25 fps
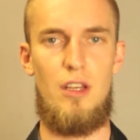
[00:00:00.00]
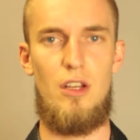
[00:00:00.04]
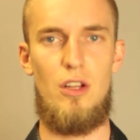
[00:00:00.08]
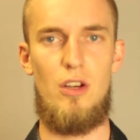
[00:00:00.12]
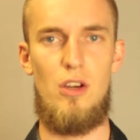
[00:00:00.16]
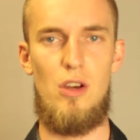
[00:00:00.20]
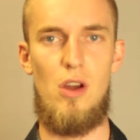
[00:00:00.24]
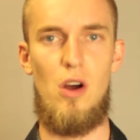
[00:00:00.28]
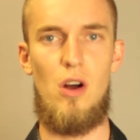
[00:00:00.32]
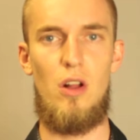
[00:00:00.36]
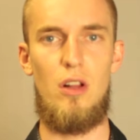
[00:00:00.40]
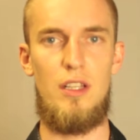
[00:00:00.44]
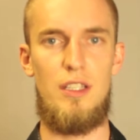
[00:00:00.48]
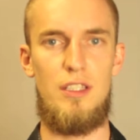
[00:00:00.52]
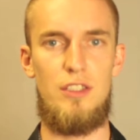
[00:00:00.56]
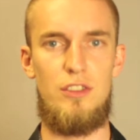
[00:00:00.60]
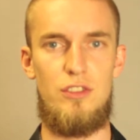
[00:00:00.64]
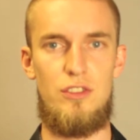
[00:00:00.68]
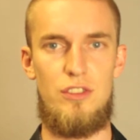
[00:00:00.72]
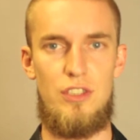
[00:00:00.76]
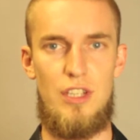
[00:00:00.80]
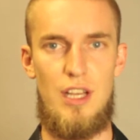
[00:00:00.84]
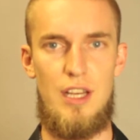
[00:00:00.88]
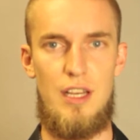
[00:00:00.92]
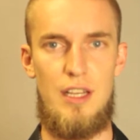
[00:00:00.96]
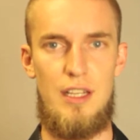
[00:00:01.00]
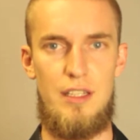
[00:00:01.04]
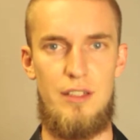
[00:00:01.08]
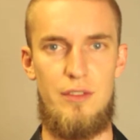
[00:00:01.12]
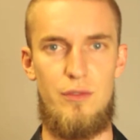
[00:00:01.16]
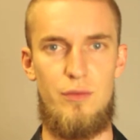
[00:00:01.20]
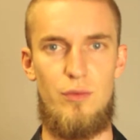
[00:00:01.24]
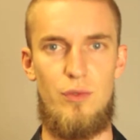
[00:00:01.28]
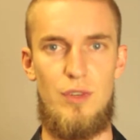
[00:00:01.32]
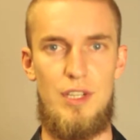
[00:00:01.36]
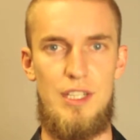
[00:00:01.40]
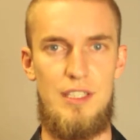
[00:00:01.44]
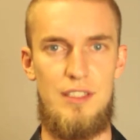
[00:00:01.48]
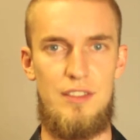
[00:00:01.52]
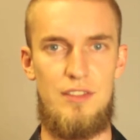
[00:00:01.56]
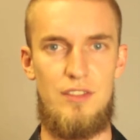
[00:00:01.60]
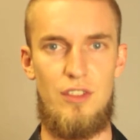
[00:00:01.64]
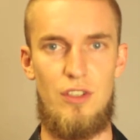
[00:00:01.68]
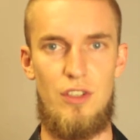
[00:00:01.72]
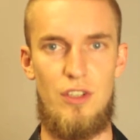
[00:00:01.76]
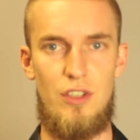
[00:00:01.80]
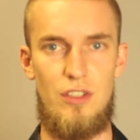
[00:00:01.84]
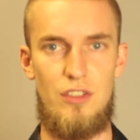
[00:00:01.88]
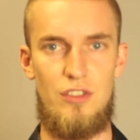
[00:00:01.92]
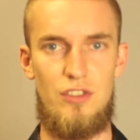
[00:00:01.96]
knowledge and
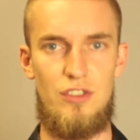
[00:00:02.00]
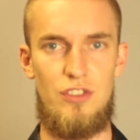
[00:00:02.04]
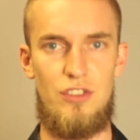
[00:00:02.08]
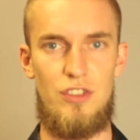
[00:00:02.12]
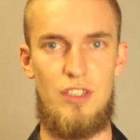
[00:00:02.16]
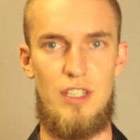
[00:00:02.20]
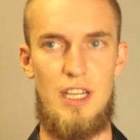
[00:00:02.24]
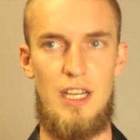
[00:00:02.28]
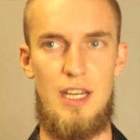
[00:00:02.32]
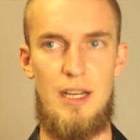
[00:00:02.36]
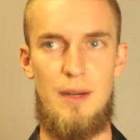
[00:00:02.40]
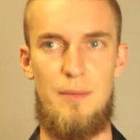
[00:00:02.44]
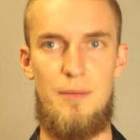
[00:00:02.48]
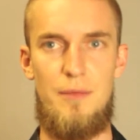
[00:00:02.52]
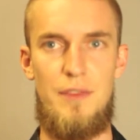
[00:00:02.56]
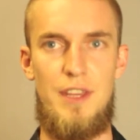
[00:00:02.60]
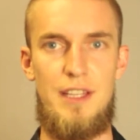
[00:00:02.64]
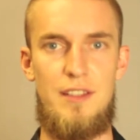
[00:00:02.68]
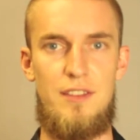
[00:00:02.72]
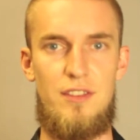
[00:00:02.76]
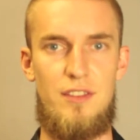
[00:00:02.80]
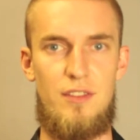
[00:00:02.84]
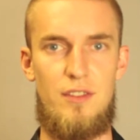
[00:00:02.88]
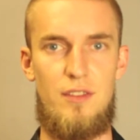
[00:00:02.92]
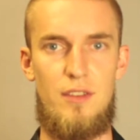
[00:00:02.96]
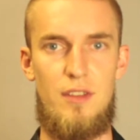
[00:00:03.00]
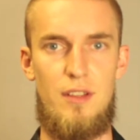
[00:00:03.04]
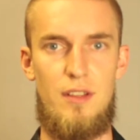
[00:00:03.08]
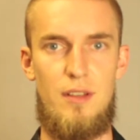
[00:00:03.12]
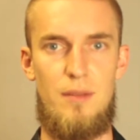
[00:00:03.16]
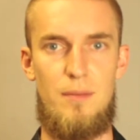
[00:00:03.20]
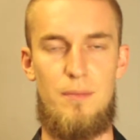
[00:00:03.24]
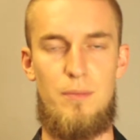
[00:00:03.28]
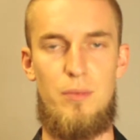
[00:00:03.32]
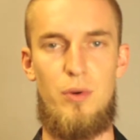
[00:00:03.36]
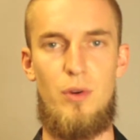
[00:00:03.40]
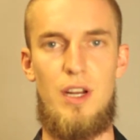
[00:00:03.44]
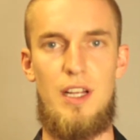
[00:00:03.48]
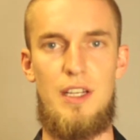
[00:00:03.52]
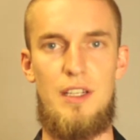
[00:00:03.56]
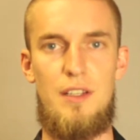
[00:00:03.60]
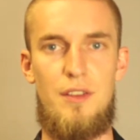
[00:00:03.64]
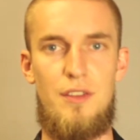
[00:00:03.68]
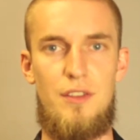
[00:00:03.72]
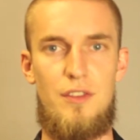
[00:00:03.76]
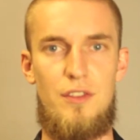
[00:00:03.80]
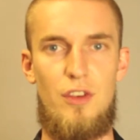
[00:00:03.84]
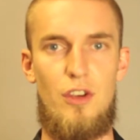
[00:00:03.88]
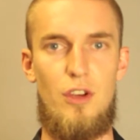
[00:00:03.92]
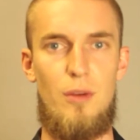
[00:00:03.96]
research that's put under
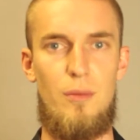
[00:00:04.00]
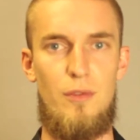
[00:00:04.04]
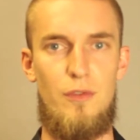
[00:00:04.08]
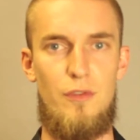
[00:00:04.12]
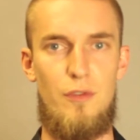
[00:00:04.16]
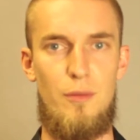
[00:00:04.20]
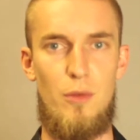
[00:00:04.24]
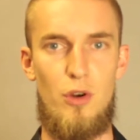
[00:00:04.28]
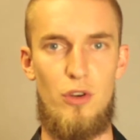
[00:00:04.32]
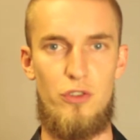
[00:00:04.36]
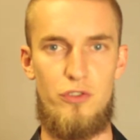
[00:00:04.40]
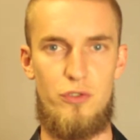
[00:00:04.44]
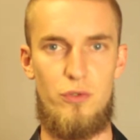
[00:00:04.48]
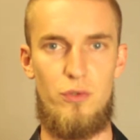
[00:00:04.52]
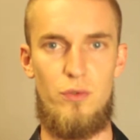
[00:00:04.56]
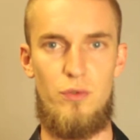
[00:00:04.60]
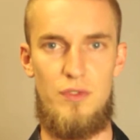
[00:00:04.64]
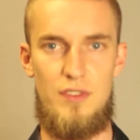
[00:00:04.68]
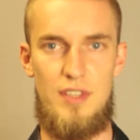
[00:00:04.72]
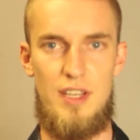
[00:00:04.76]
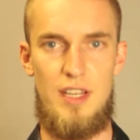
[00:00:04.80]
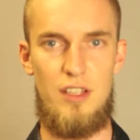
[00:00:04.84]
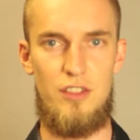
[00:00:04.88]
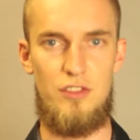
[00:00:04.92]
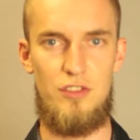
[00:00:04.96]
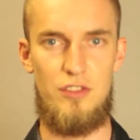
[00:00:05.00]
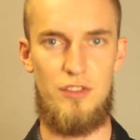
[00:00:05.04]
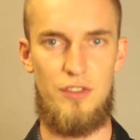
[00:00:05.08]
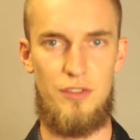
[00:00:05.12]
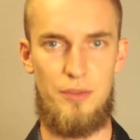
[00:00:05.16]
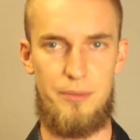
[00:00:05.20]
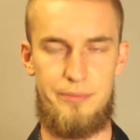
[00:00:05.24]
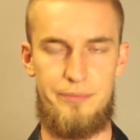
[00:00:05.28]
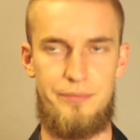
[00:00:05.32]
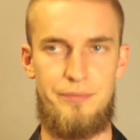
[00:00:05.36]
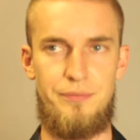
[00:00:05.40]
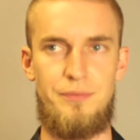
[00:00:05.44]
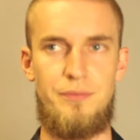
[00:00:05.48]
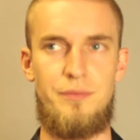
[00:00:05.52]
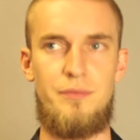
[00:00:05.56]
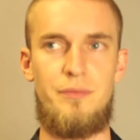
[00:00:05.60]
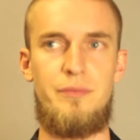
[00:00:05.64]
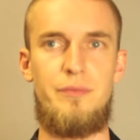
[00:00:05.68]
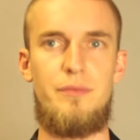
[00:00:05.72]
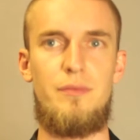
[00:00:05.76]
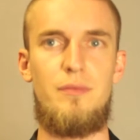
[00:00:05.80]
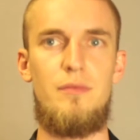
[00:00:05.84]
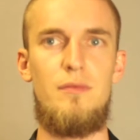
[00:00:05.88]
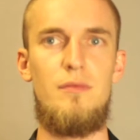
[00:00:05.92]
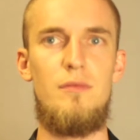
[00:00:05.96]
the term of emotional intelligence.
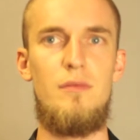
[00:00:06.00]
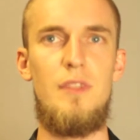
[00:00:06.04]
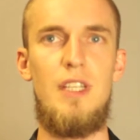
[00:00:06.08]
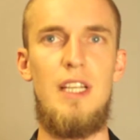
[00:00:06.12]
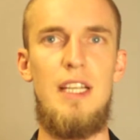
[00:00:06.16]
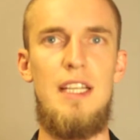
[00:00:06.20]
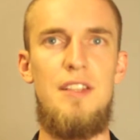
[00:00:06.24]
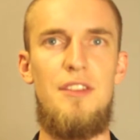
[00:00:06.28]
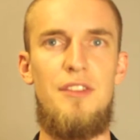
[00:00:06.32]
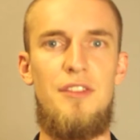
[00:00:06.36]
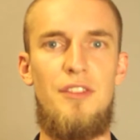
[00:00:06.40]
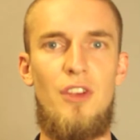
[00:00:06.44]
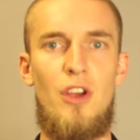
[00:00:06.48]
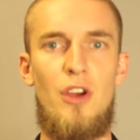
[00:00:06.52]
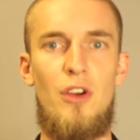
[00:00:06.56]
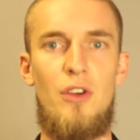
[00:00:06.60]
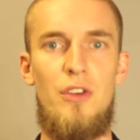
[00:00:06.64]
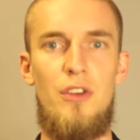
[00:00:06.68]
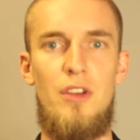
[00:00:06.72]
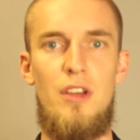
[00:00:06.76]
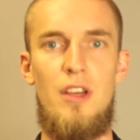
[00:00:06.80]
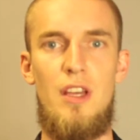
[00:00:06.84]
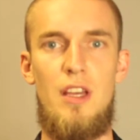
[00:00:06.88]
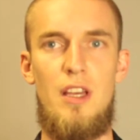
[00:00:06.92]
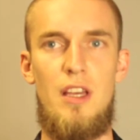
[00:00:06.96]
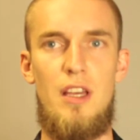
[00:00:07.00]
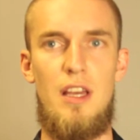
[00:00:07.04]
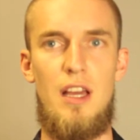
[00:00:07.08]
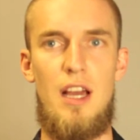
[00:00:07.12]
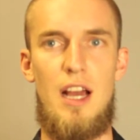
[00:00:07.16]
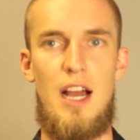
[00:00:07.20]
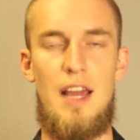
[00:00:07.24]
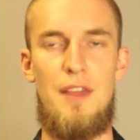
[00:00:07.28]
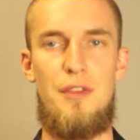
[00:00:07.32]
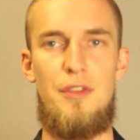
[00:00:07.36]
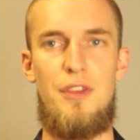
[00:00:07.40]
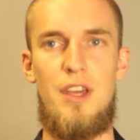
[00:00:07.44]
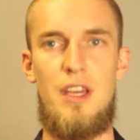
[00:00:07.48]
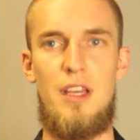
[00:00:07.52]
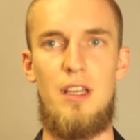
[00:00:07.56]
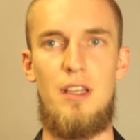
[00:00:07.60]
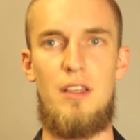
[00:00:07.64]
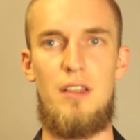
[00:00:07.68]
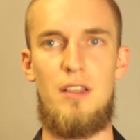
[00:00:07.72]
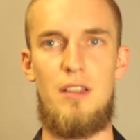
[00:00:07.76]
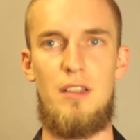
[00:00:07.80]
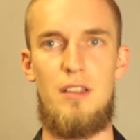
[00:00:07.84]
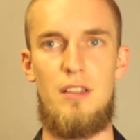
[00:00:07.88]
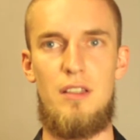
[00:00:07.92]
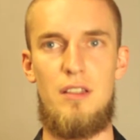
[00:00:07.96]
And so I
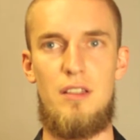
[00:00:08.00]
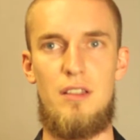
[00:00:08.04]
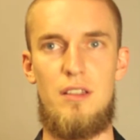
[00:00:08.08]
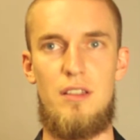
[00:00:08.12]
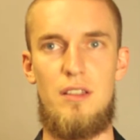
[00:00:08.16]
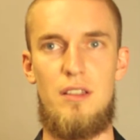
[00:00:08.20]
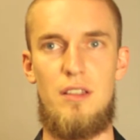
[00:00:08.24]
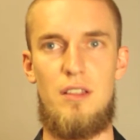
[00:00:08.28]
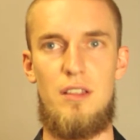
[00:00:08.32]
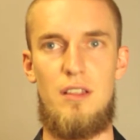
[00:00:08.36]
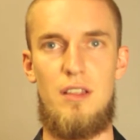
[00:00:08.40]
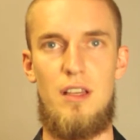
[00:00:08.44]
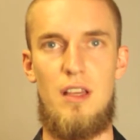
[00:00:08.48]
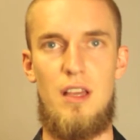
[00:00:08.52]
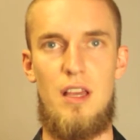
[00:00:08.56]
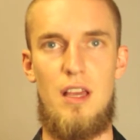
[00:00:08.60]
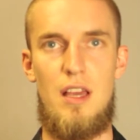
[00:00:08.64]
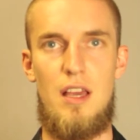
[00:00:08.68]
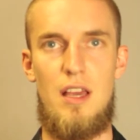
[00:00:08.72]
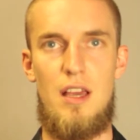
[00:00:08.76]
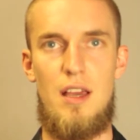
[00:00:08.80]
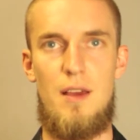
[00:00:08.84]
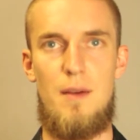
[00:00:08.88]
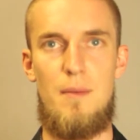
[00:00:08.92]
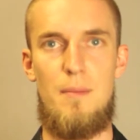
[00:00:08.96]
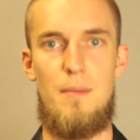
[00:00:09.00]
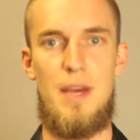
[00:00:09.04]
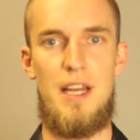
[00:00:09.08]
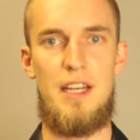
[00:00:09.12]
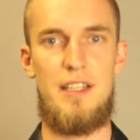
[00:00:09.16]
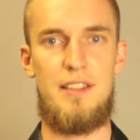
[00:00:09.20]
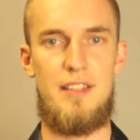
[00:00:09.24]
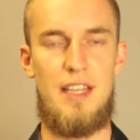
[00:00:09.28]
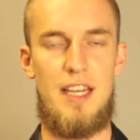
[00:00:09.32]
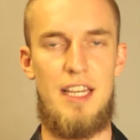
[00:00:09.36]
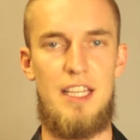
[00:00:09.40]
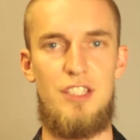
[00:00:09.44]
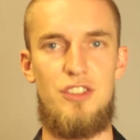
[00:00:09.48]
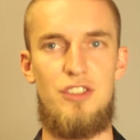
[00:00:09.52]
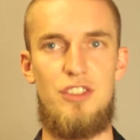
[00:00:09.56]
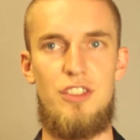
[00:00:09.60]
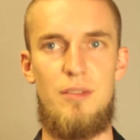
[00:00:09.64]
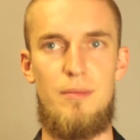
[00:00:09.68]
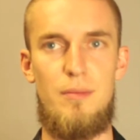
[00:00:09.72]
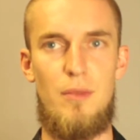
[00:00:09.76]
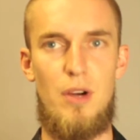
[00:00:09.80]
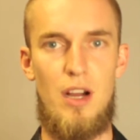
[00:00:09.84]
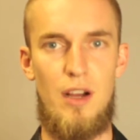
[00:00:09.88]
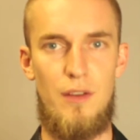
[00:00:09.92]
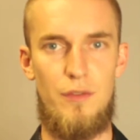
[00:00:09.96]
think meditation
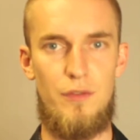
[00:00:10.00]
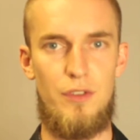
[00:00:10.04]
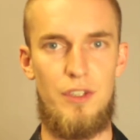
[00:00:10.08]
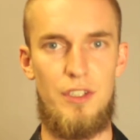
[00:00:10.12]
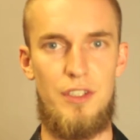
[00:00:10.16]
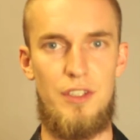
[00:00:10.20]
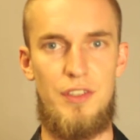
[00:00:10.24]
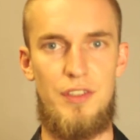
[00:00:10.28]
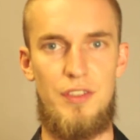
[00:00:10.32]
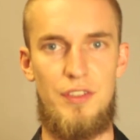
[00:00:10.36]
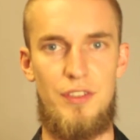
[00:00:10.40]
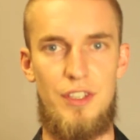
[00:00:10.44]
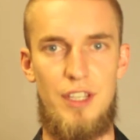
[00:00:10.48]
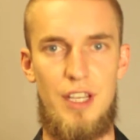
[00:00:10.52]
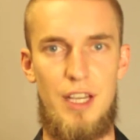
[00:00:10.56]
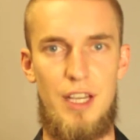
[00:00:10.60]
and mindfulness